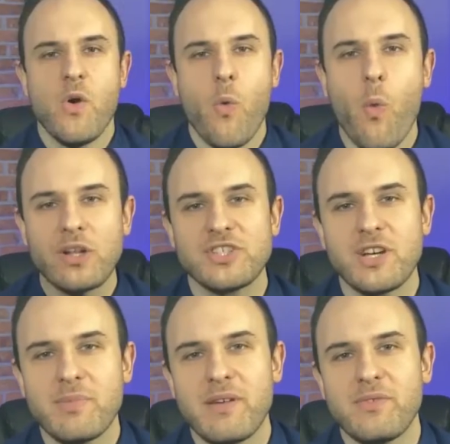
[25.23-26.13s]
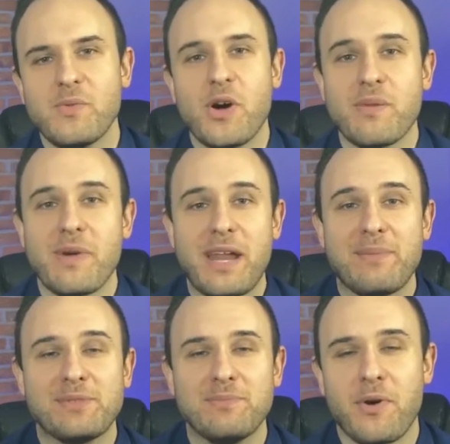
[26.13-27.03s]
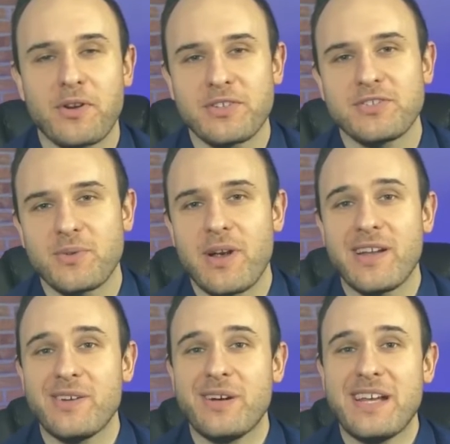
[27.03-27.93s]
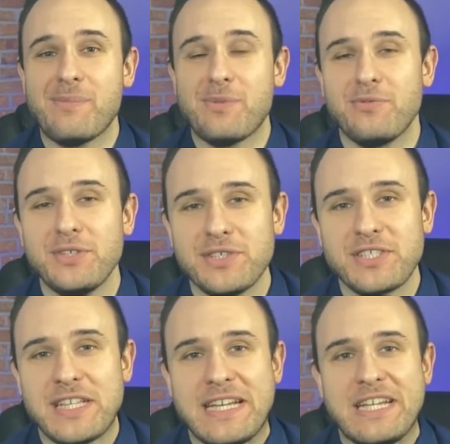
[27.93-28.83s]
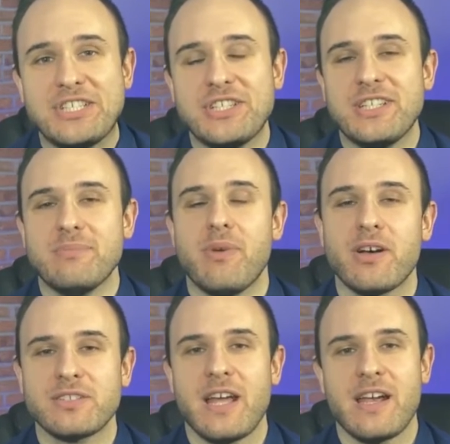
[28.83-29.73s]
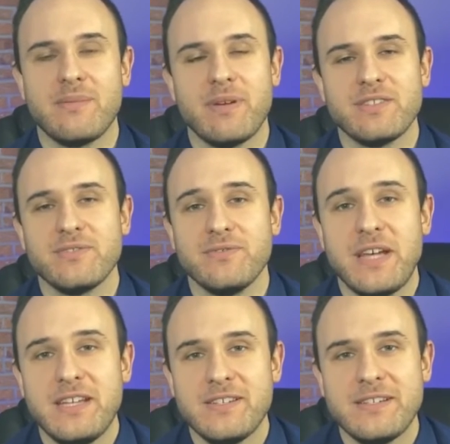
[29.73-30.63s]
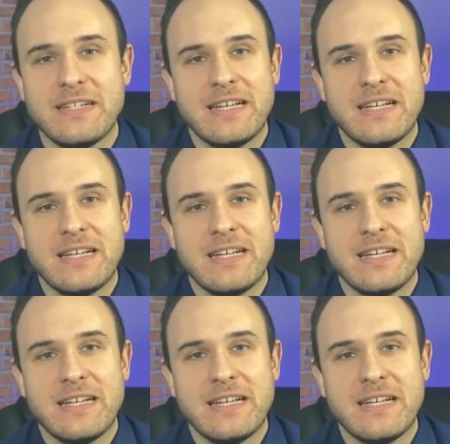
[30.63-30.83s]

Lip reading: What's up everyone, my name is Marc.izquierdo and I'm a real estate agent in Bucks County, Pennsylvania.